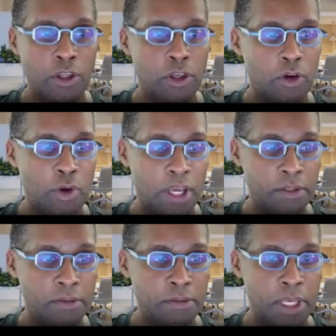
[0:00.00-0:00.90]
go in
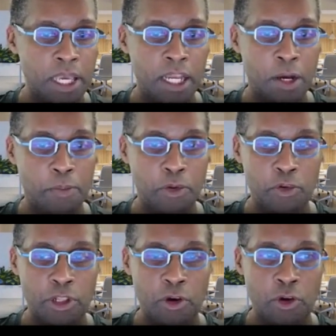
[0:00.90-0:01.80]
and upload a
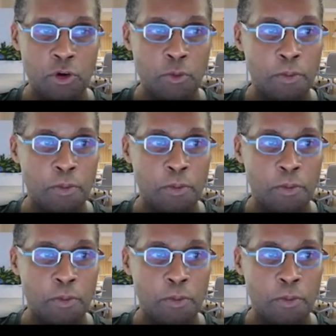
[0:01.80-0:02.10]
logo,